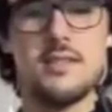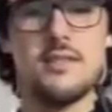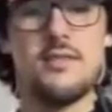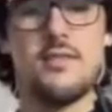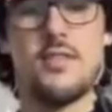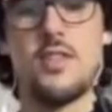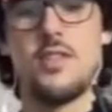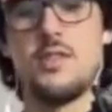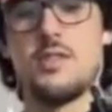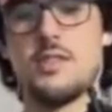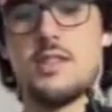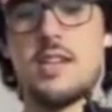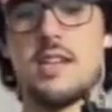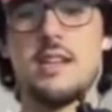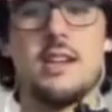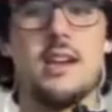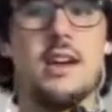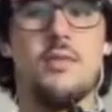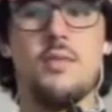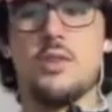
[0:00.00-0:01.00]
for the user
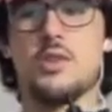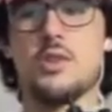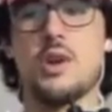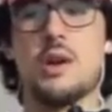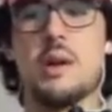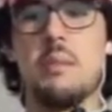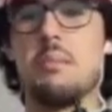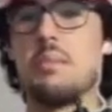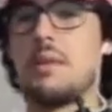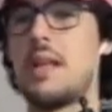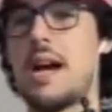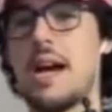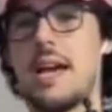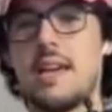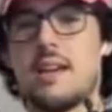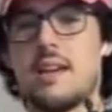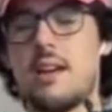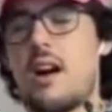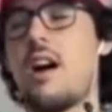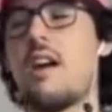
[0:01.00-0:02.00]
data, and we try to apply
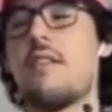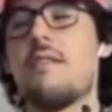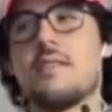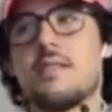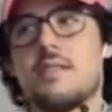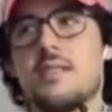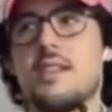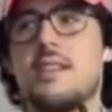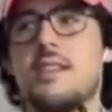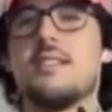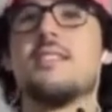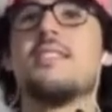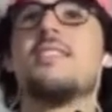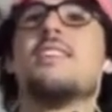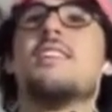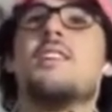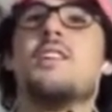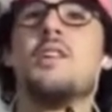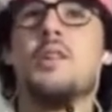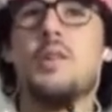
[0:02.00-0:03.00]
it. Obviously,
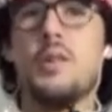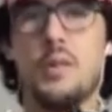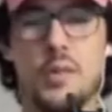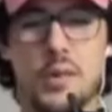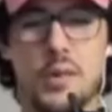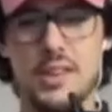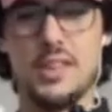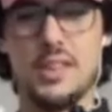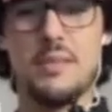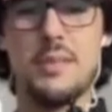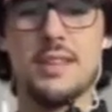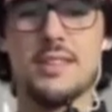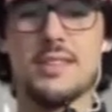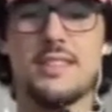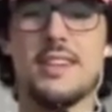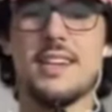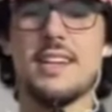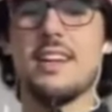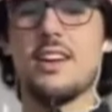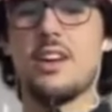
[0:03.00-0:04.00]
we're in the midst of
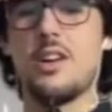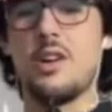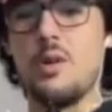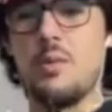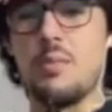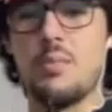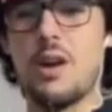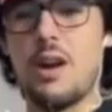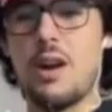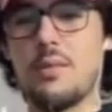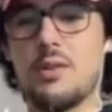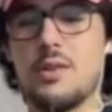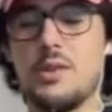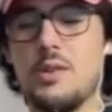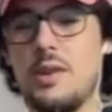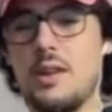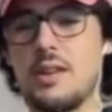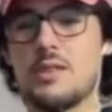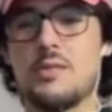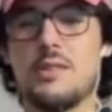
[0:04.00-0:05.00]
getting our own proper
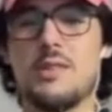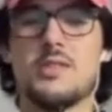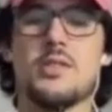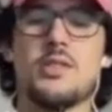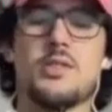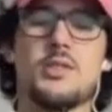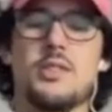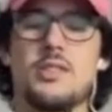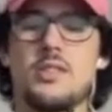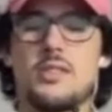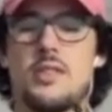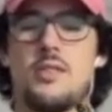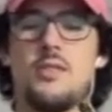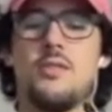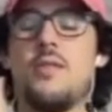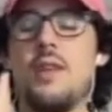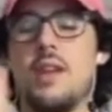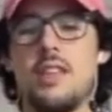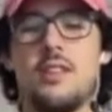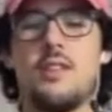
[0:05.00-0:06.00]
UX researchers, so
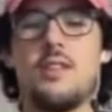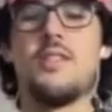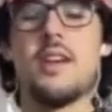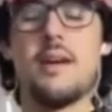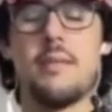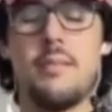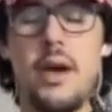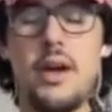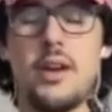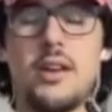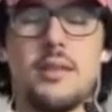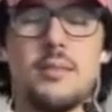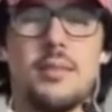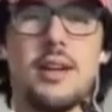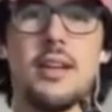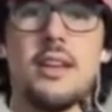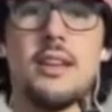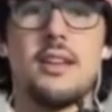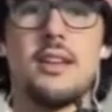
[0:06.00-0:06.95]
we can do that better. But